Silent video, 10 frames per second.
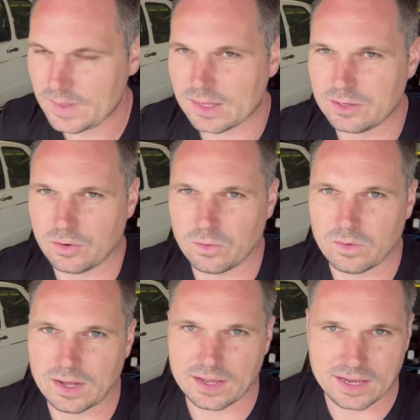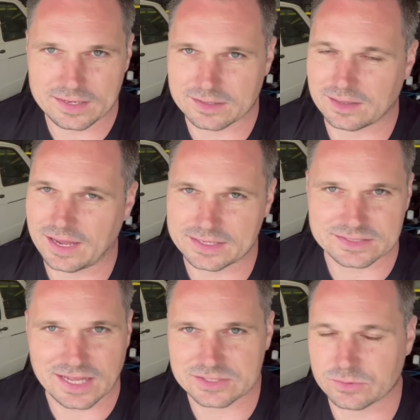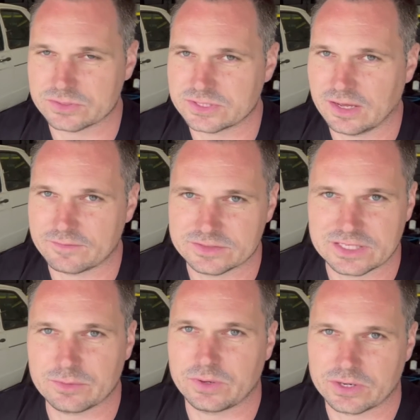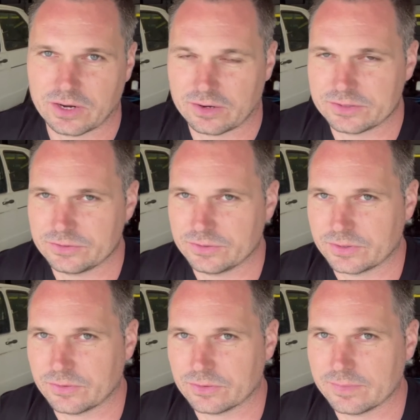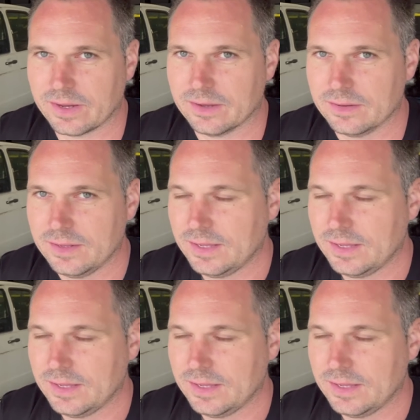hitting the lights, that sort of stuff, and seeing what your car could do in a quarter mile.